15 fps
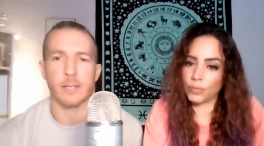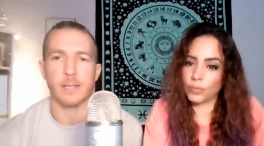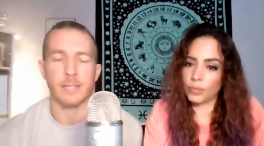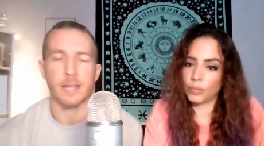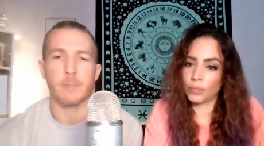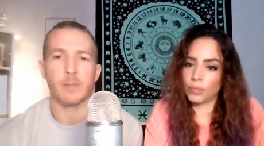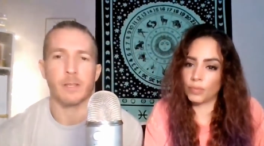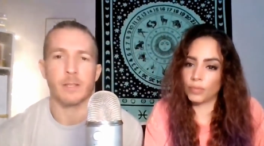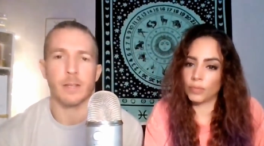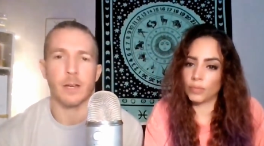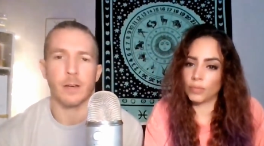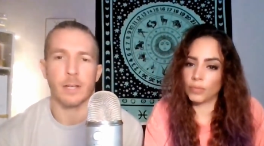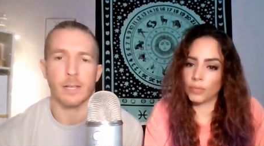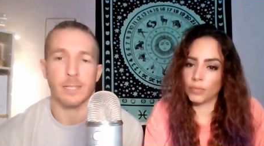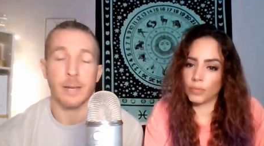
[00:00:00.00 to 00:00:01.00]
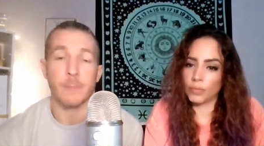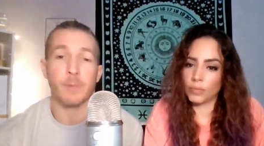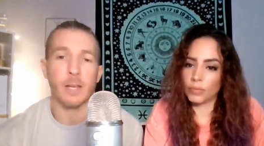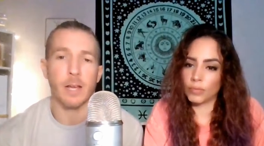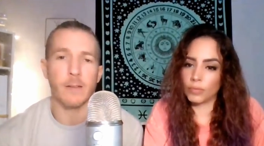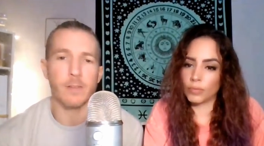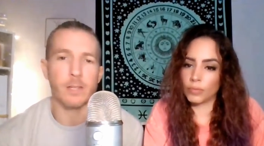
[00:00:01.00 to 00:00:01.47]
Speaker 1: accepting, uh,
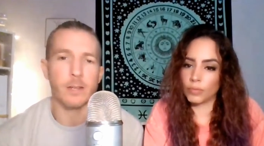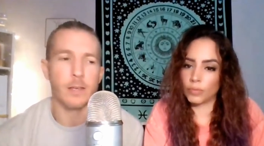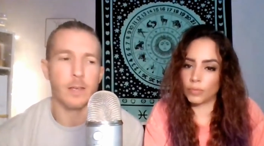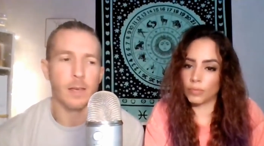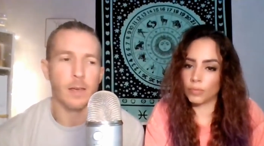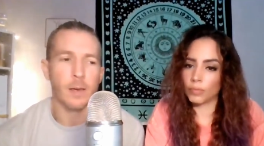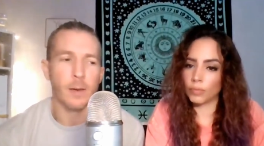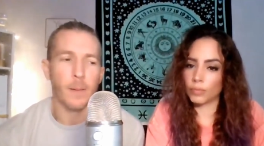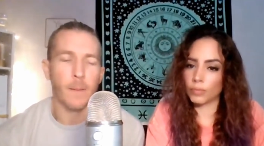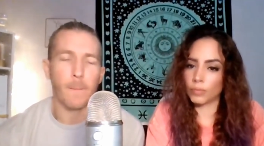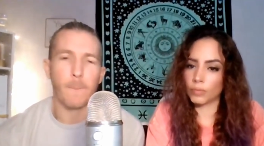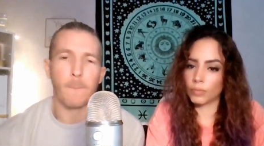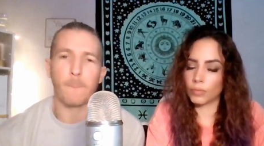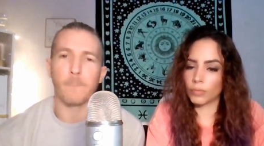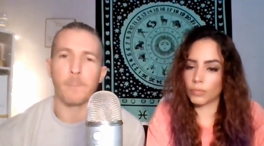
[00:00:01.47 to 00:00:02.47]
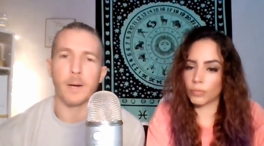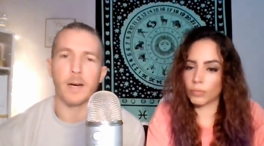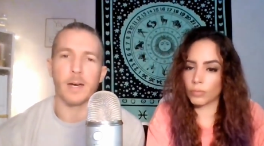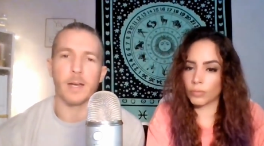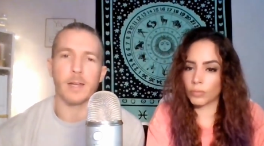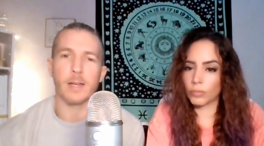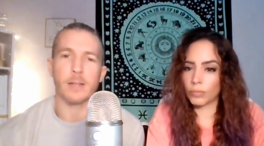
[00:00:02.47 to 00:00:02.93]
accepting of it,
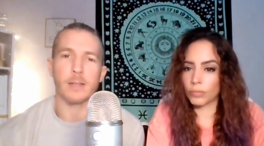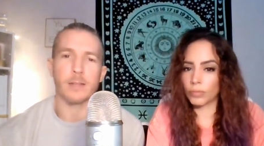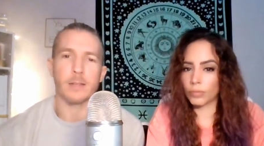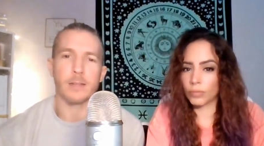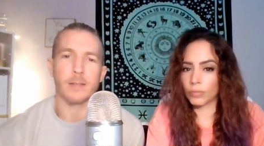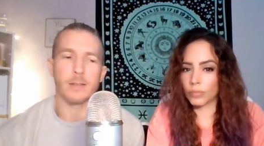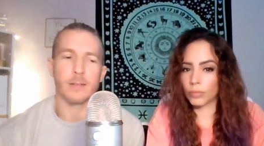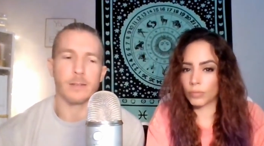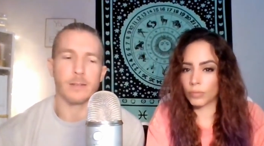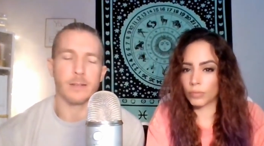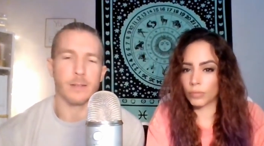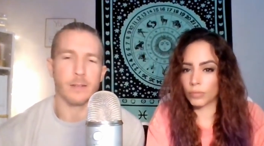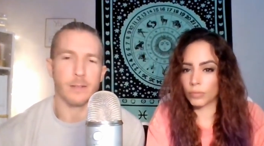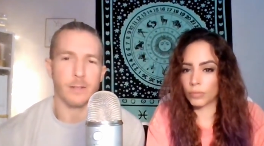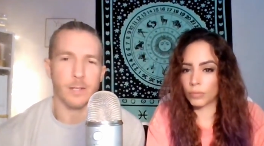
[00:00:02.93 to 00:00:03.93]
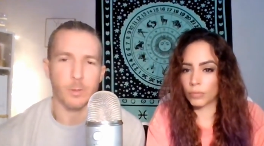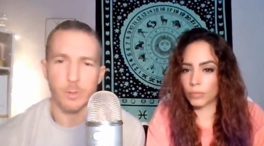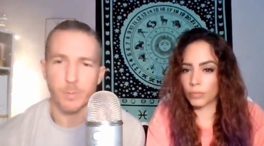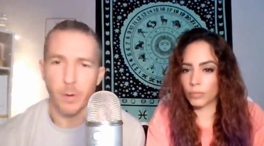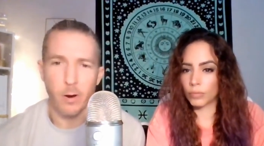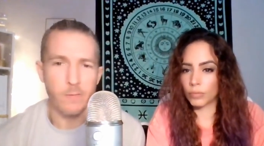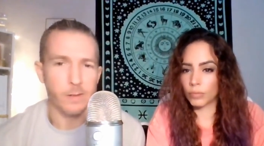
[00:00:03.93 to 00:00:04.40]
but she
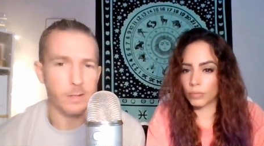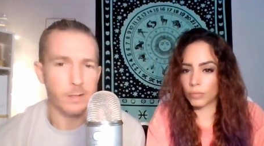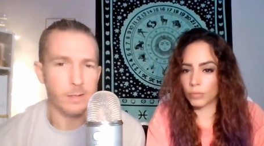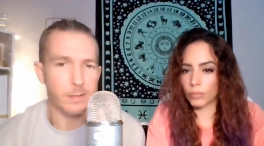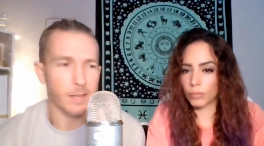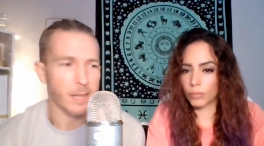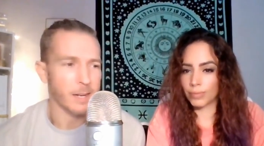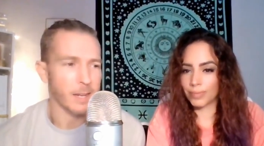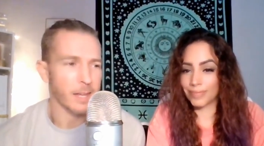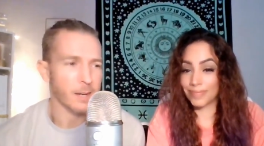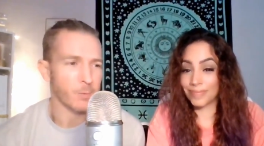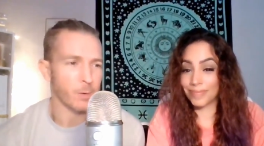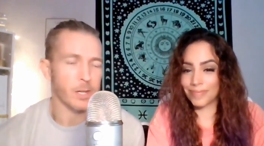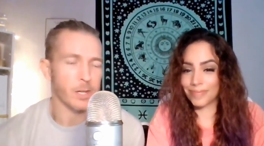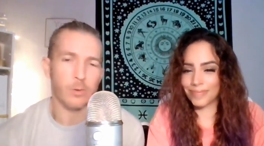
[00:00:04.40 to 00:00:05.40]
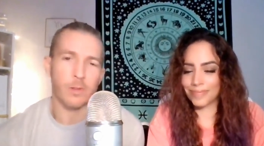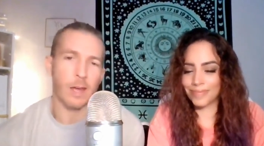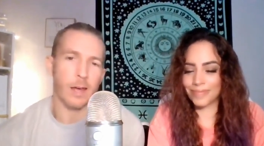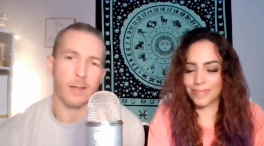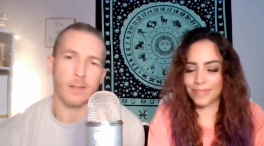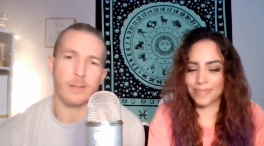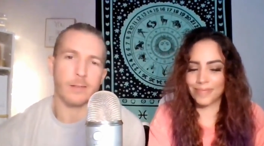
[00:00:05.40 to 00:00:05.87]
was perfect. And, and we knew
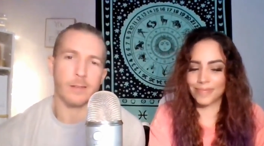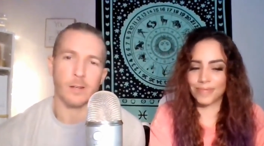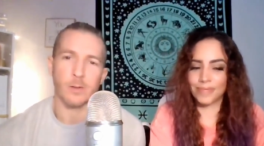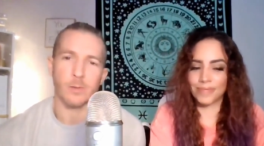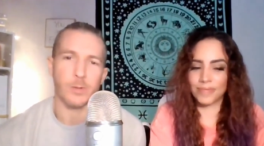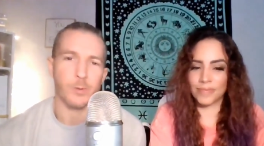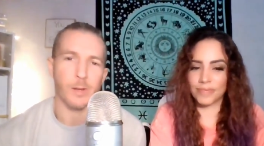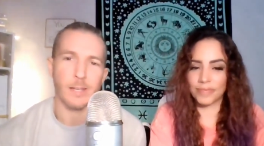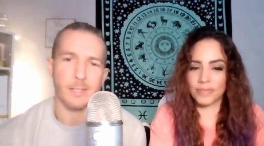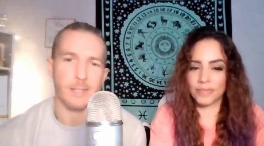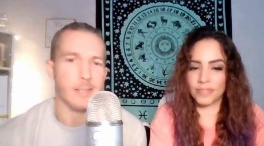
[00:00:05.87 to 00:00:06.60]
that, you know, two days